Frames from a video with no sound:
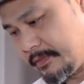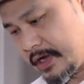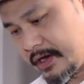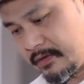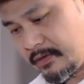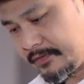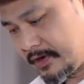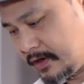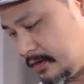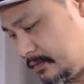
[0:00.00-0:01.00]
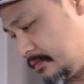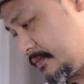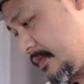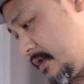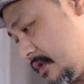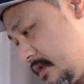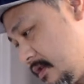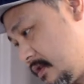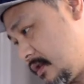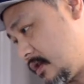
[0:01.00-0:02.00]
pair of
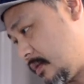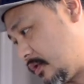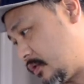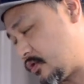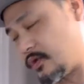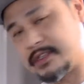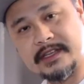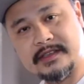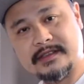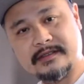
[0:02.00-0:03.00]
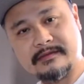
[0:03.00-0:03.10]
Commodore joysticks.